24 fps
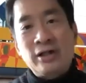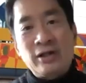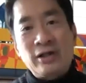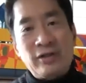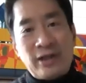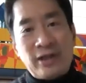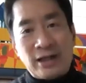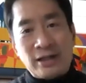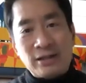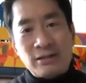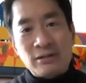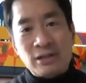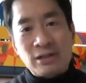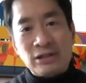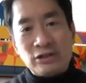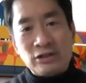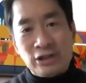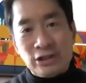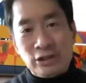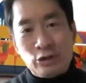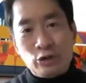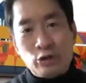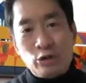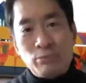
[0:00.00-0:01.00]
that
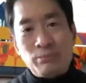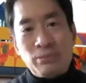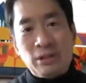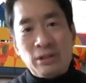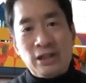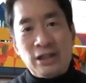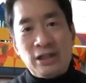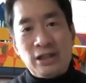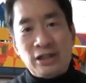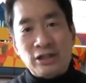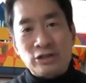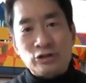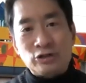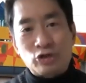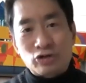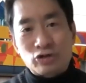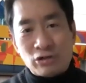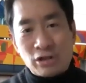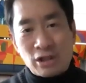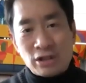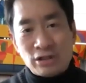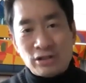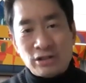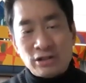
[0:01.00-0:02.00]
continue to be
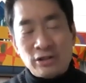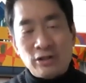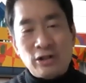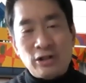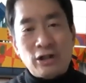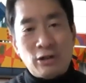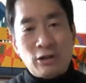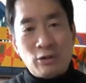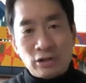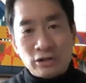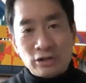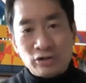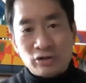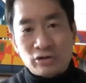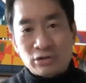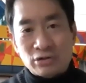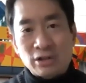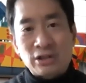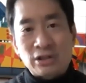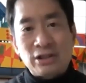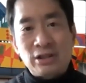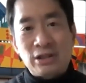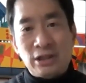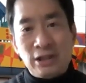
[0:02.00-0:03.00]
constructed,
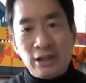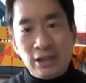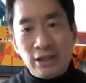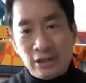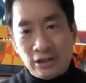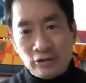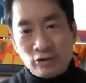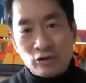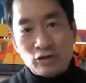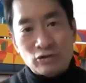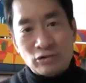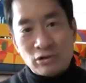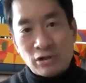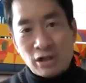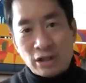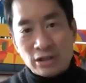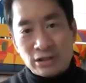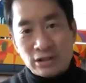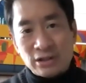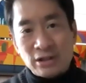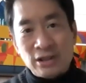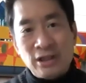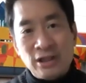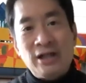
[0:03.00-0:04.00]
co-constructed,
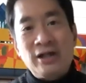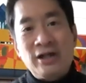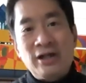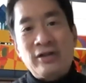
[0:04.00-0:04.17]
deconstructed,